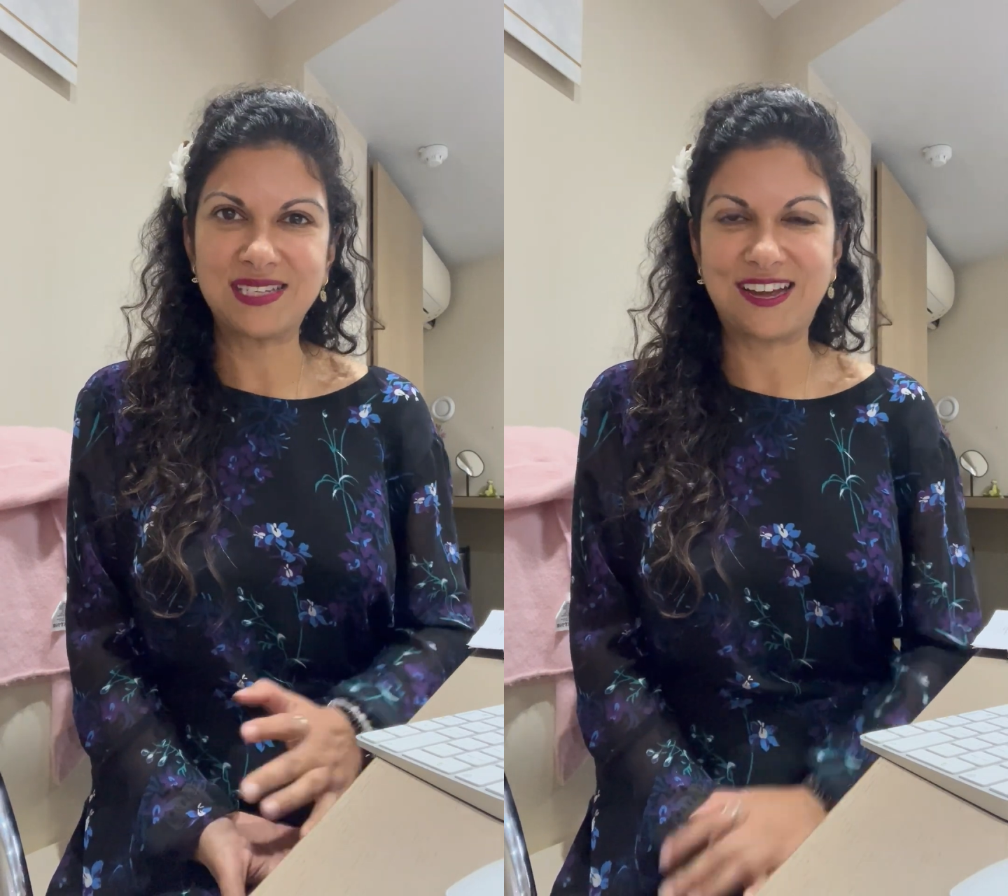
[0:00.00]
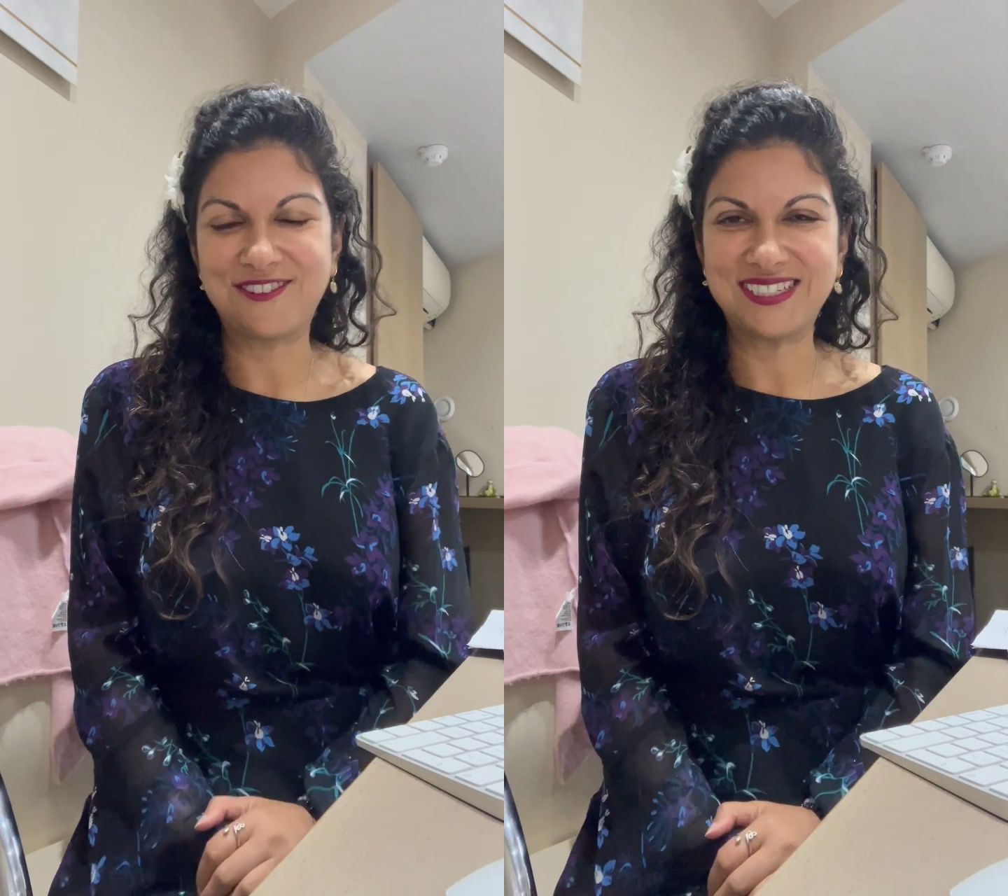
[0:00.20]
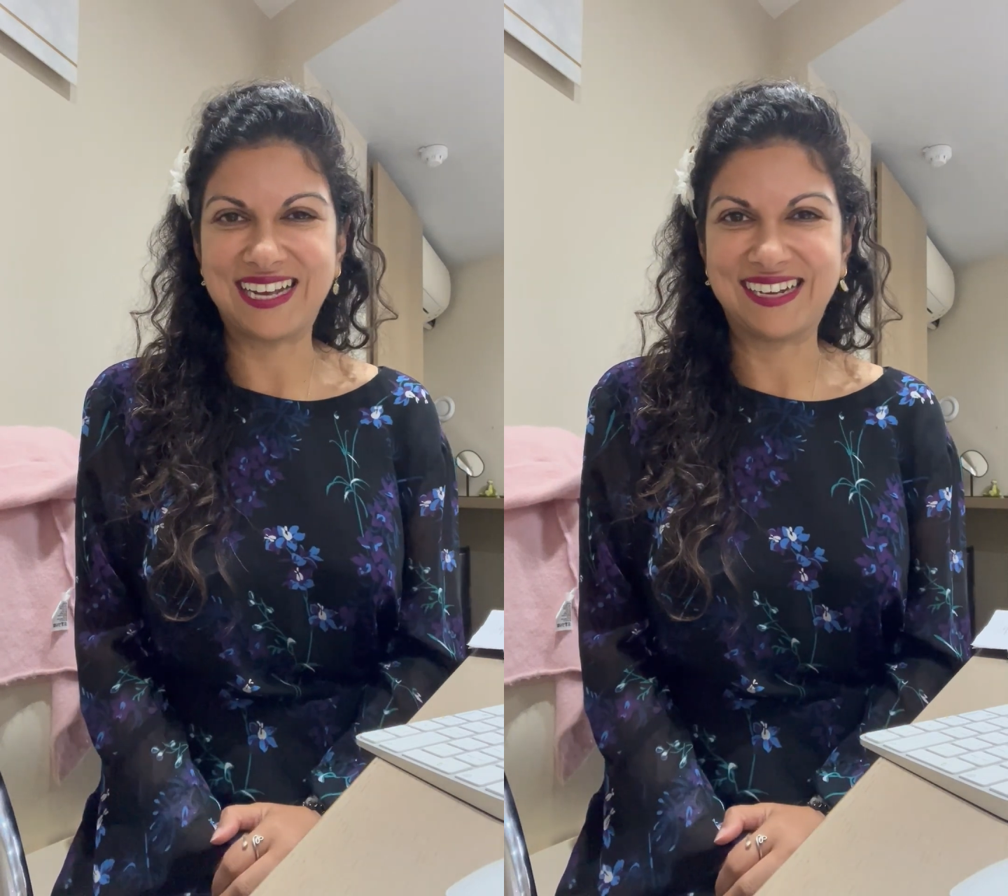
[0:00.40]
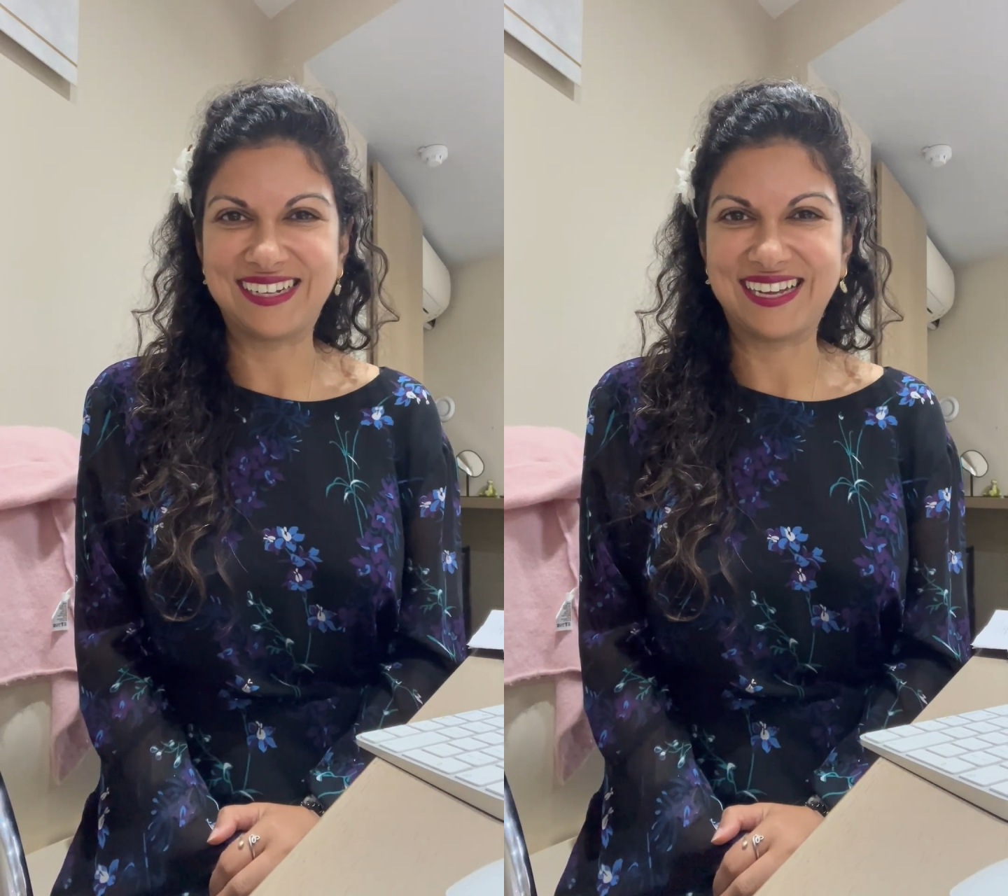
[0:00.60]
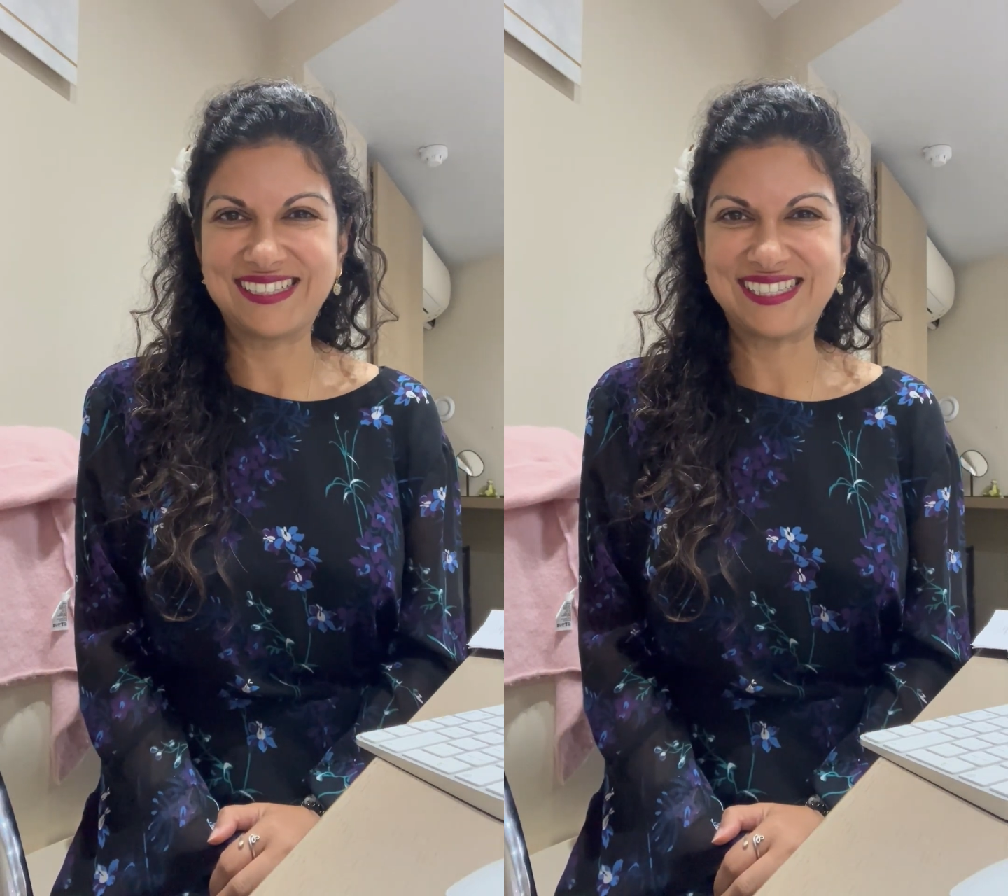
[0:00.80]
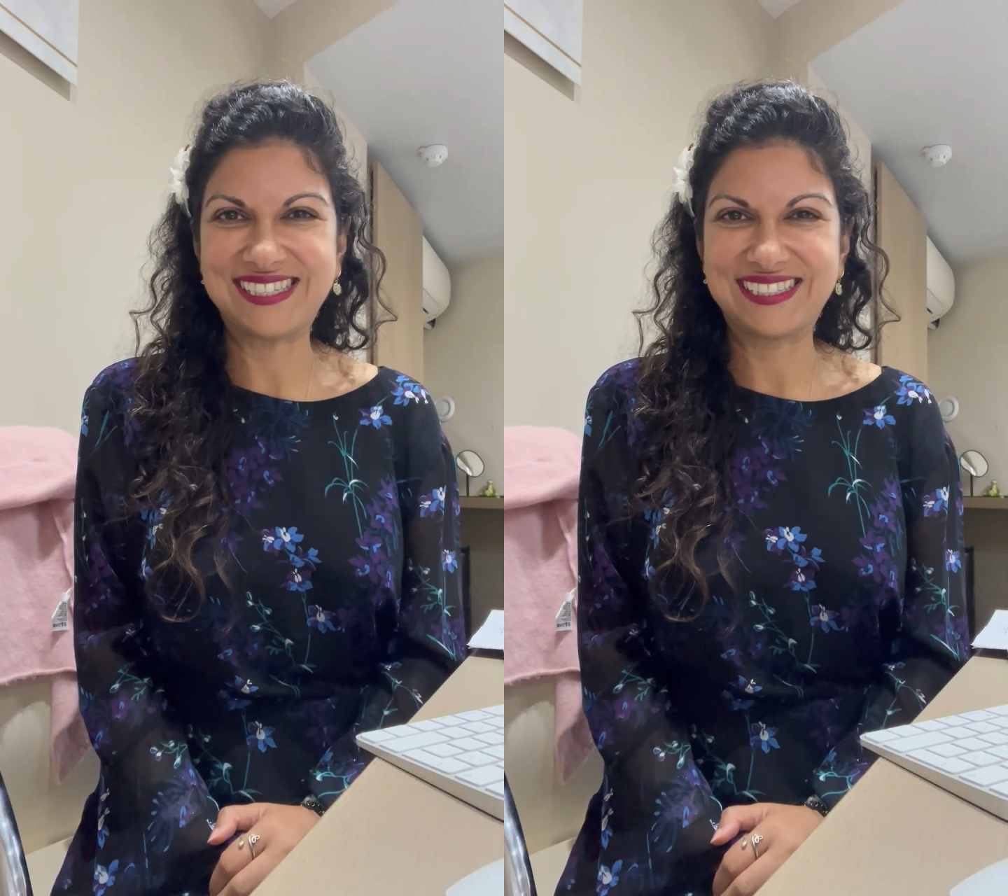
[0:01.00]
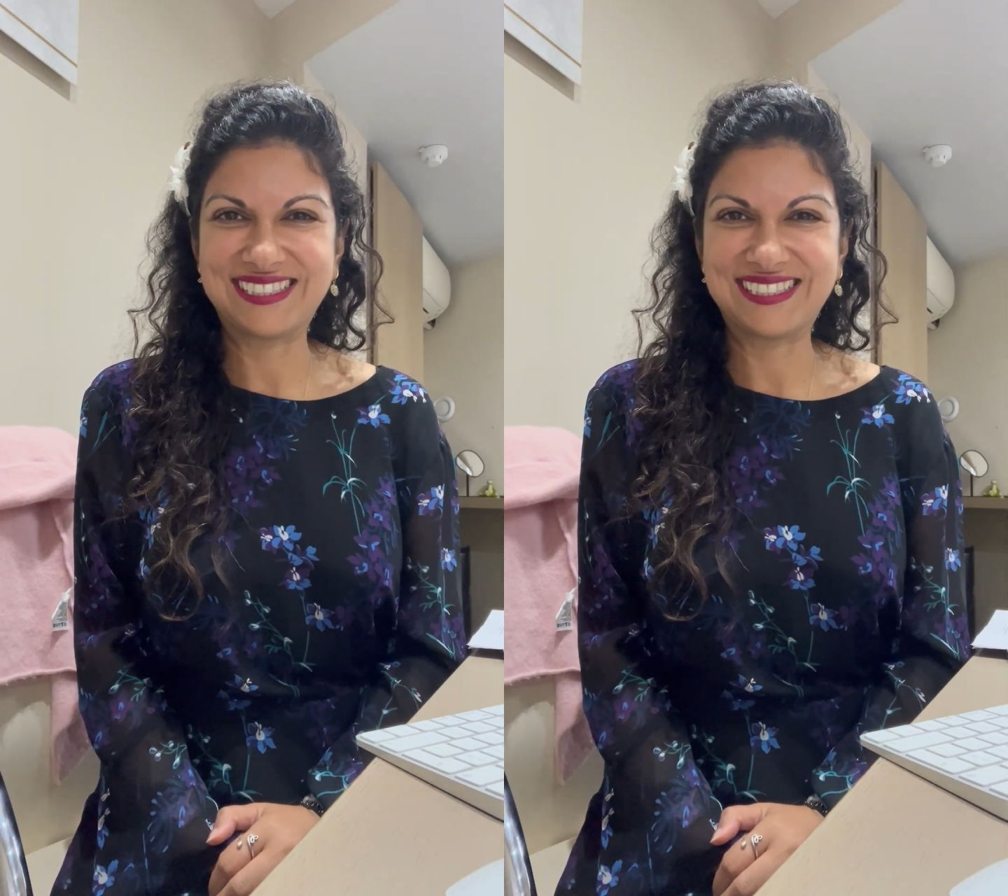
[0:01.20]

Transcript: current guidelines.